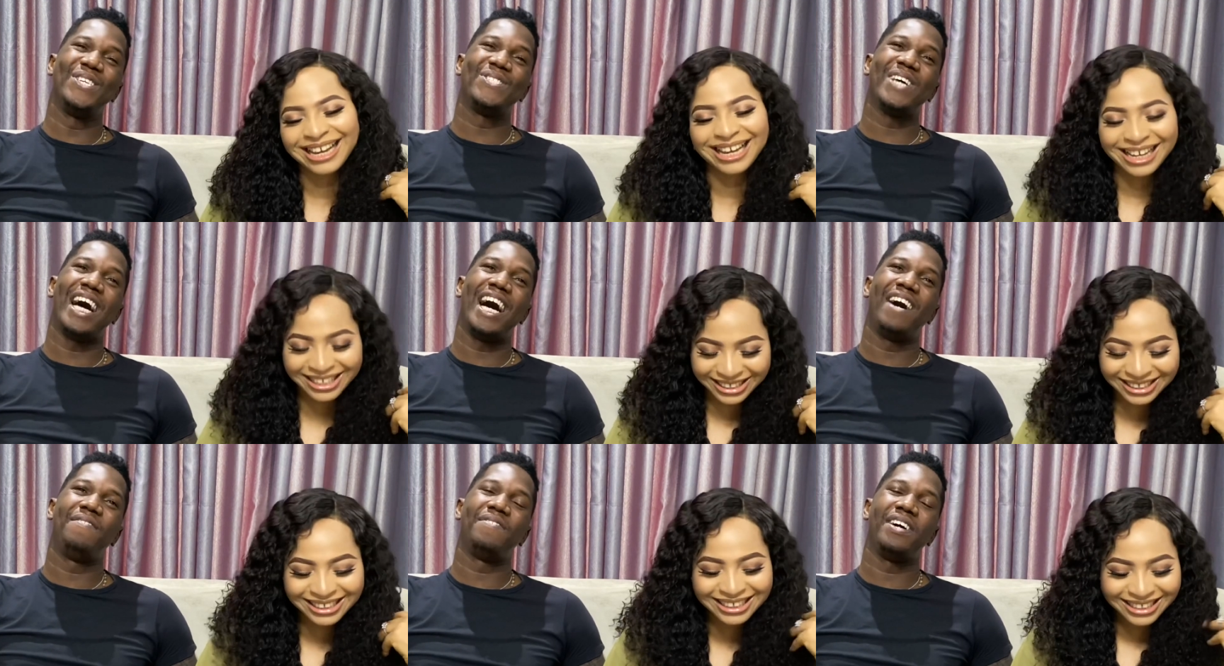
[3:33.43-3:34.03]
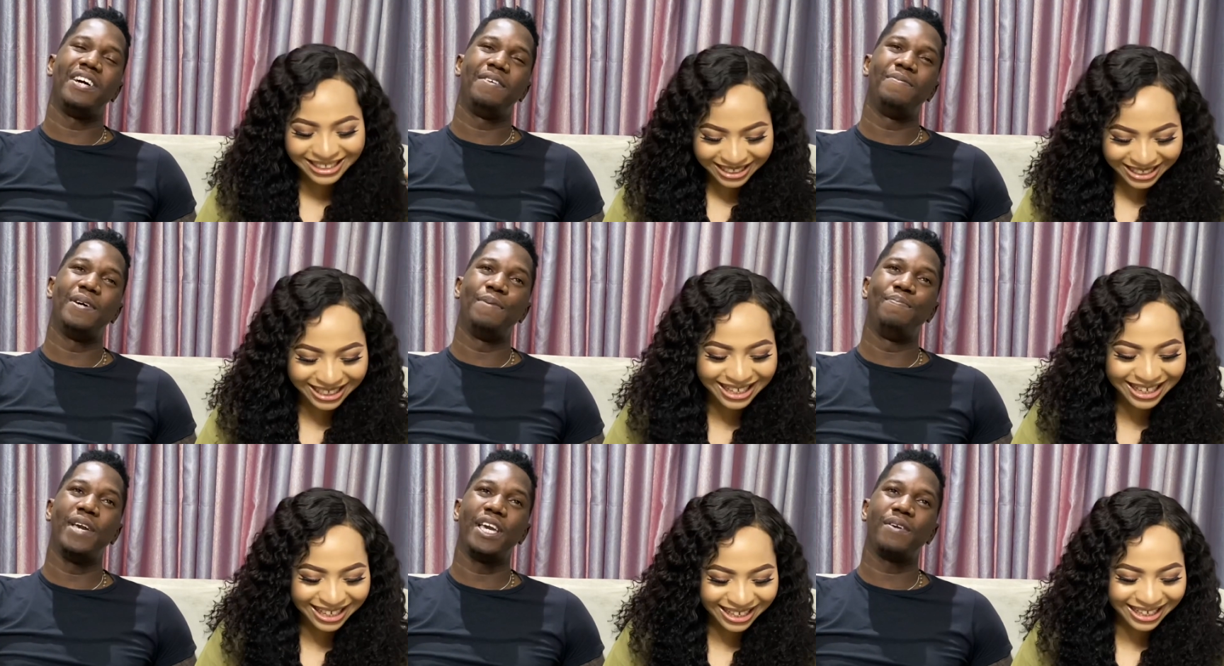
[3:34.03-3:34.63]
Speaker 1: to have um, a yeah.
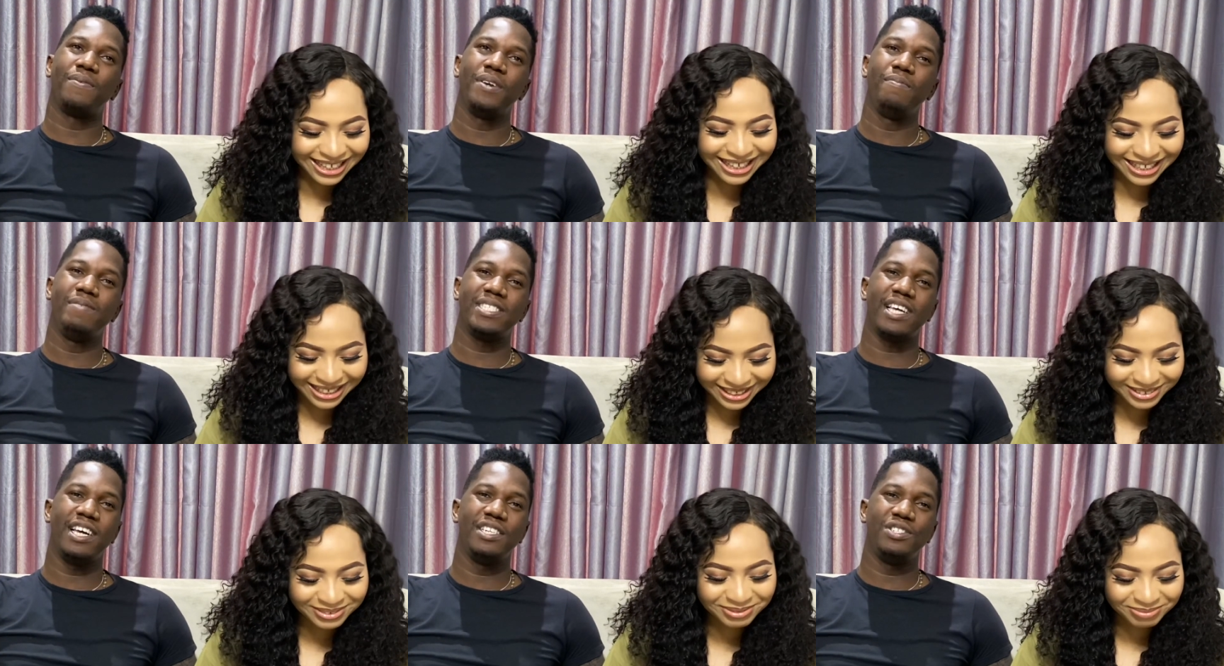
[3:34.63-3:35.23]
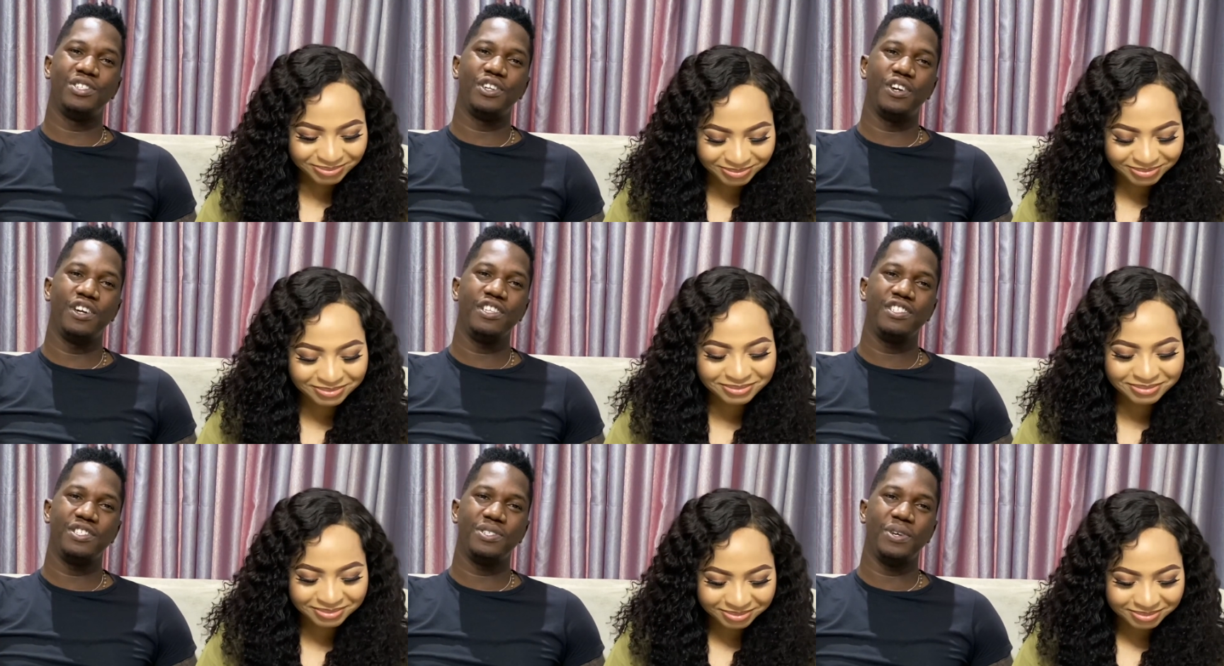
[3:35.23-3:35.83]
bakery beside the church.
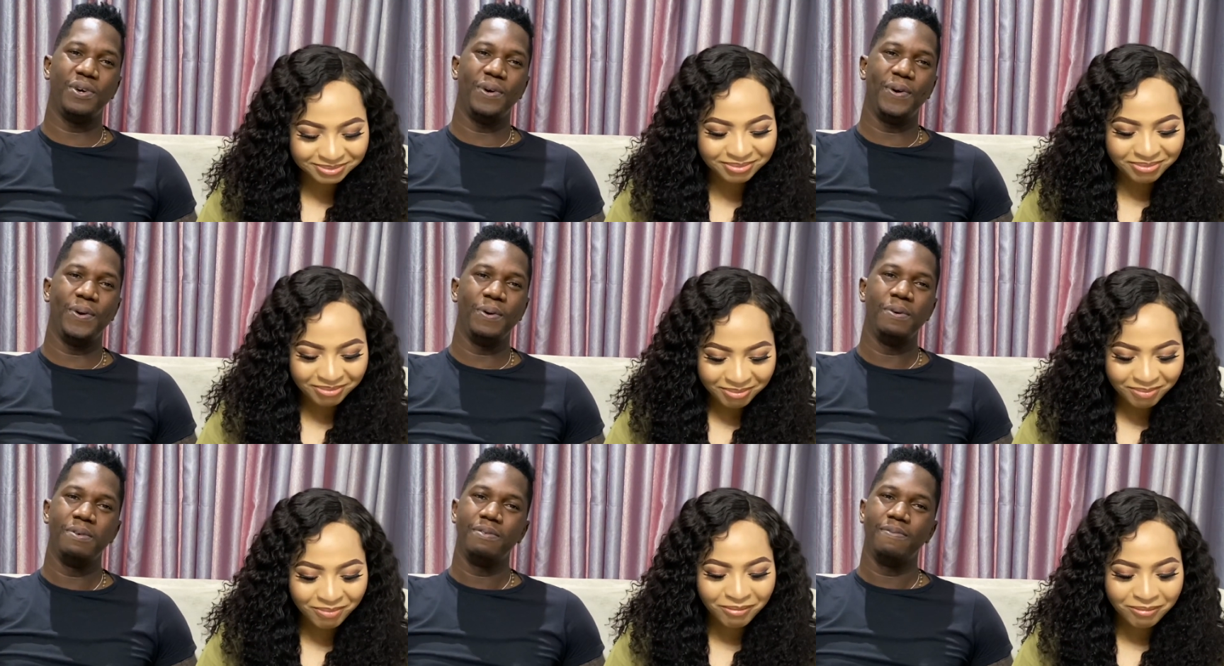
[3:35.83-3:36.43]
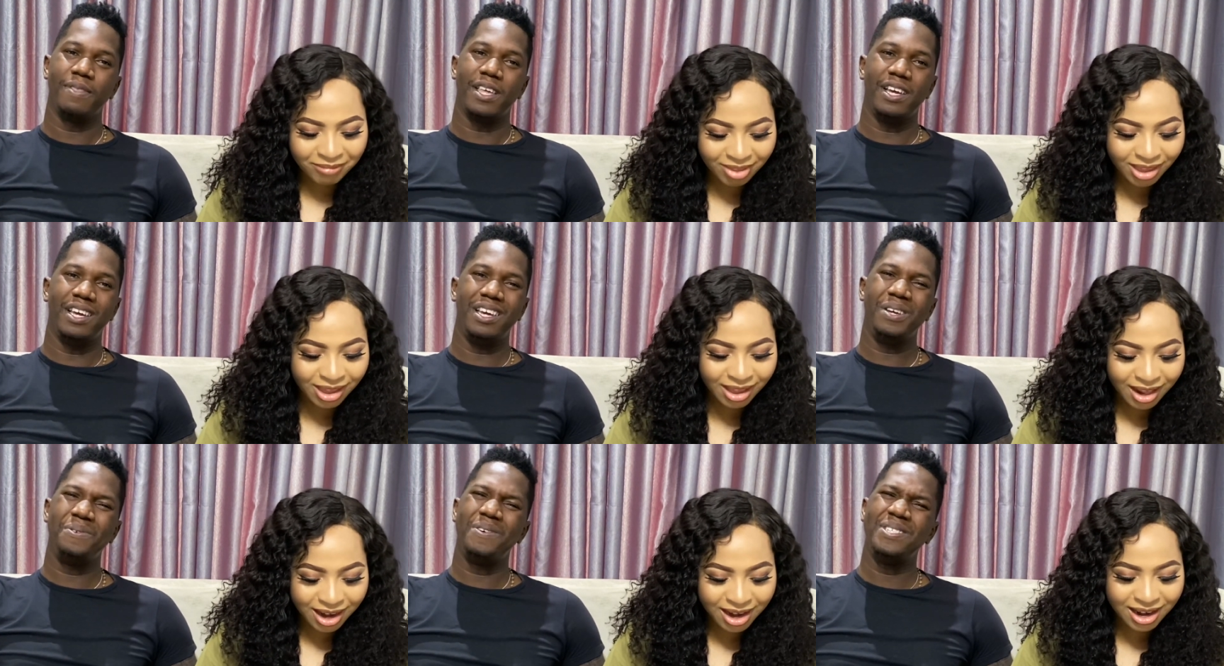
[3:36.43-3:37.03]
So uh,
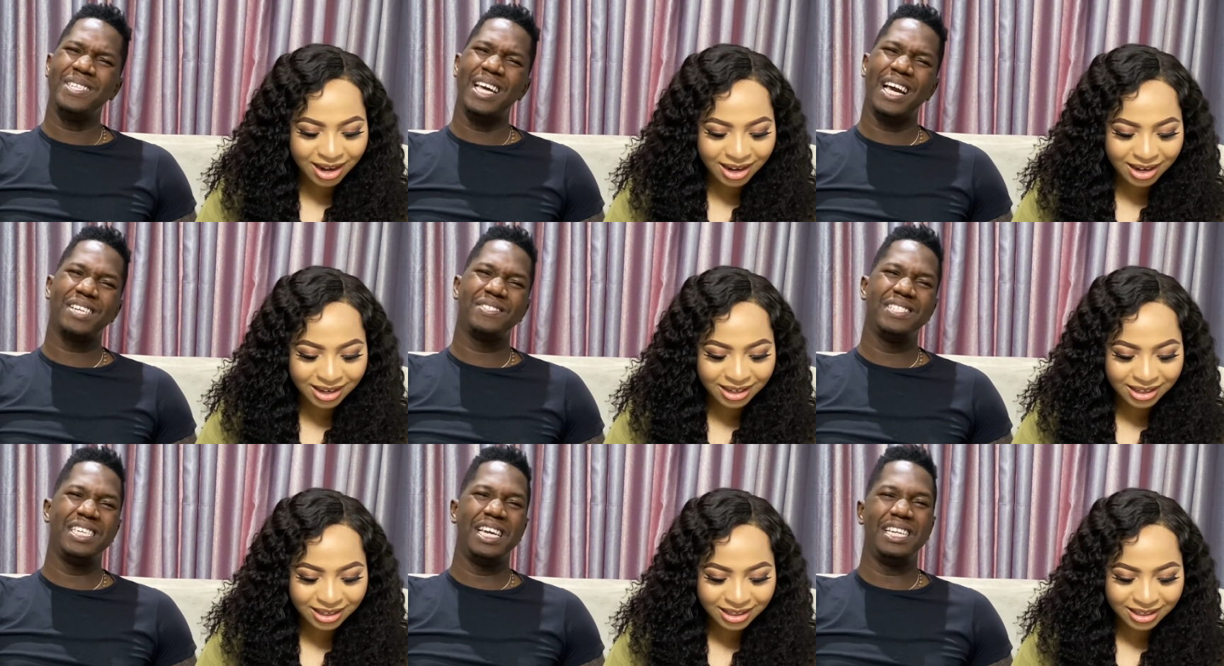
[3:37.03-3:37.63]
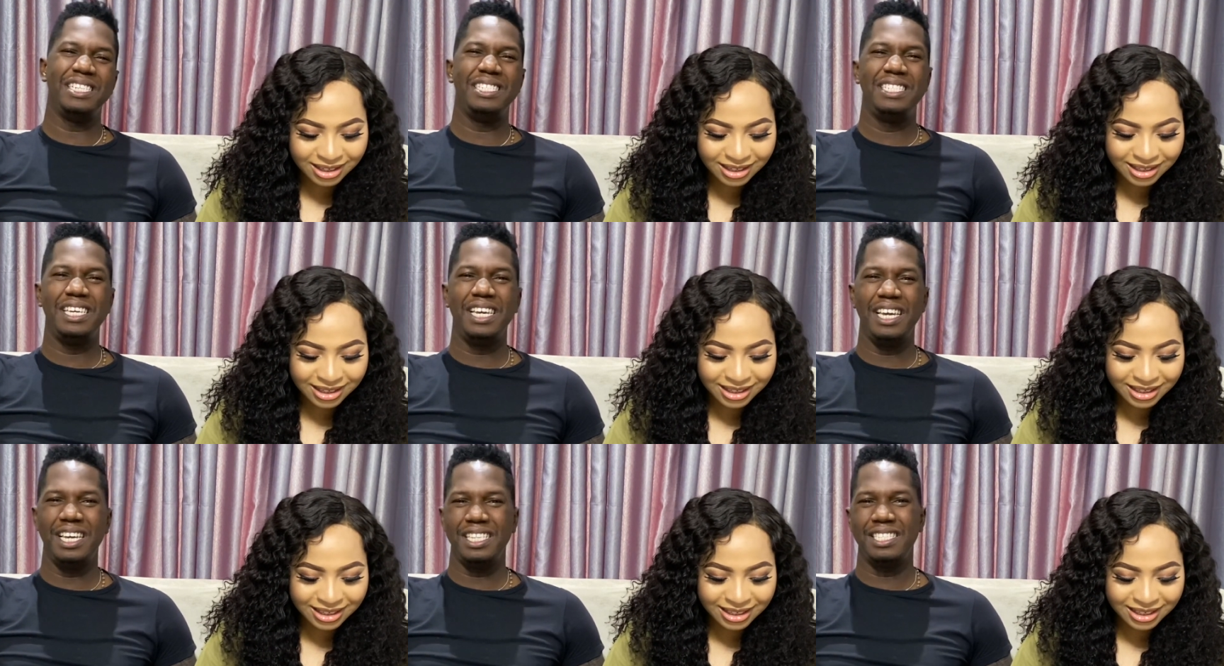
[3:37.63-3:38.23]
it wasn't actually a
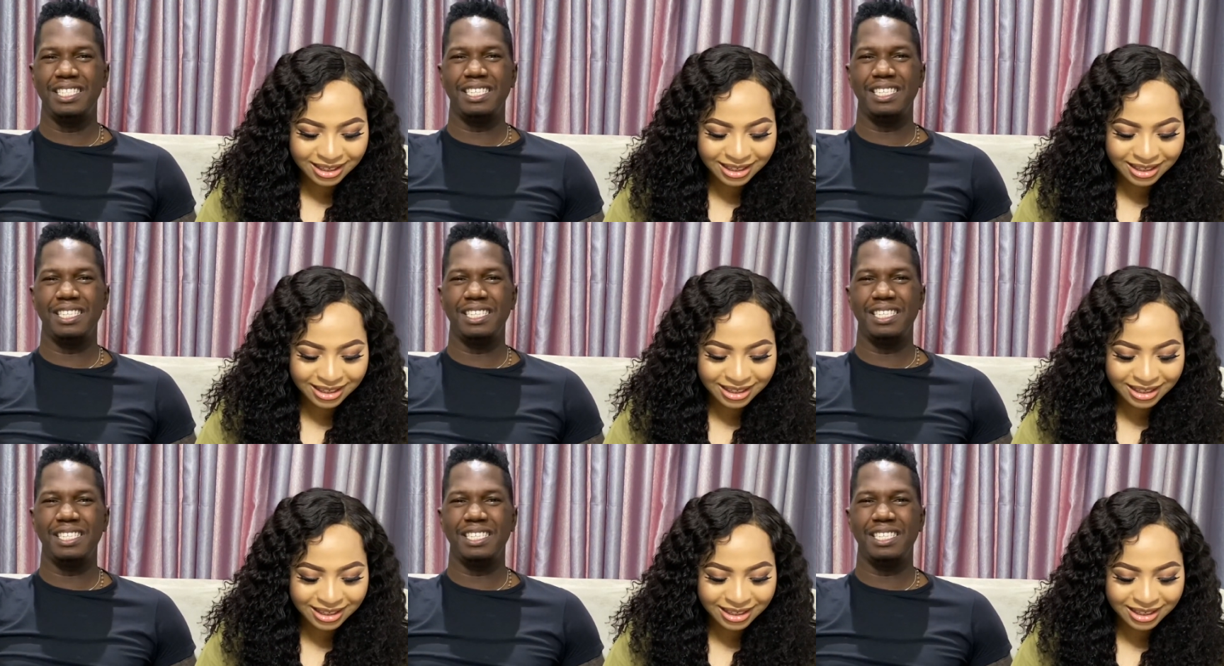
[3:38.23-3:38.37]
date.